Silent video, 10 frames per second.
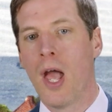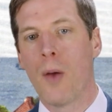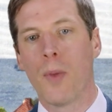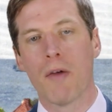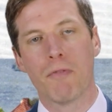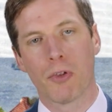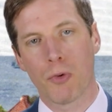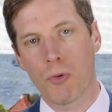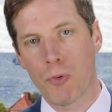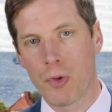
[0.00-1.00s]
And we have
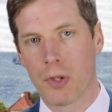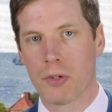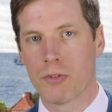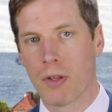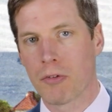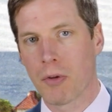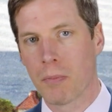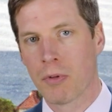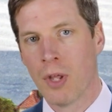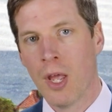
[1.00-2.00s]
Victorian transcripts,